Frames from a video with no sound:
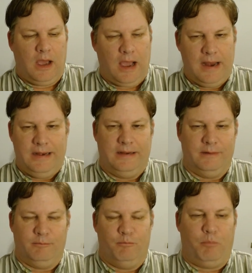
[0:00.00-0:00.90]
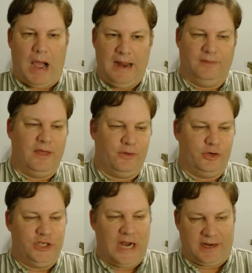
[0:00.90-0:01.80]
I didn't buy
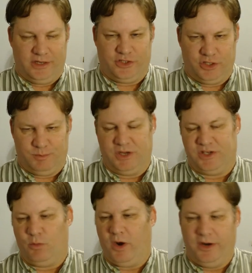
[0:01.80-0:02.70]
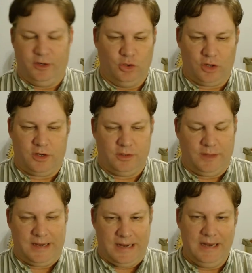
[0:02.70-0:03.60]
leather jackets just because I wanted to look
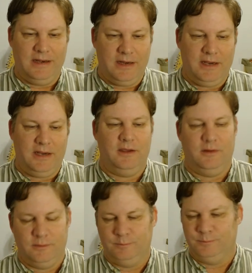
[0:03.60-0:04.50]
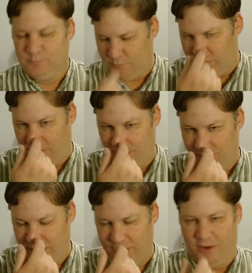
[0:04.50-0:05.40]
like indie
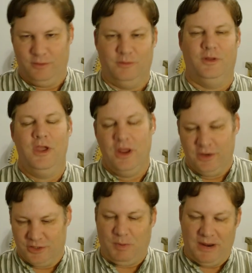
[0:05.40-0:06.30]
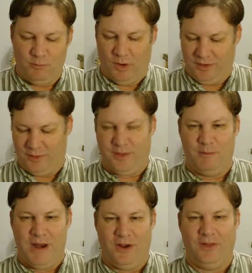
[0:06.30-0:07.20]
thumbnail, despite what the
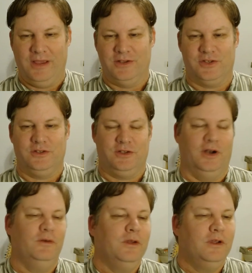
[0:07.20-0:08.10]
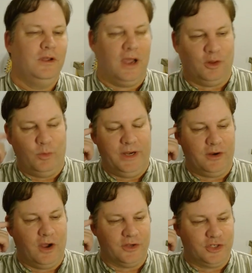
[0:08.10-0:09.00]
thumbnail is,
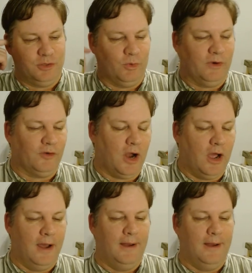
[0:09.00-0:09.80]
Halloween costume or whatever.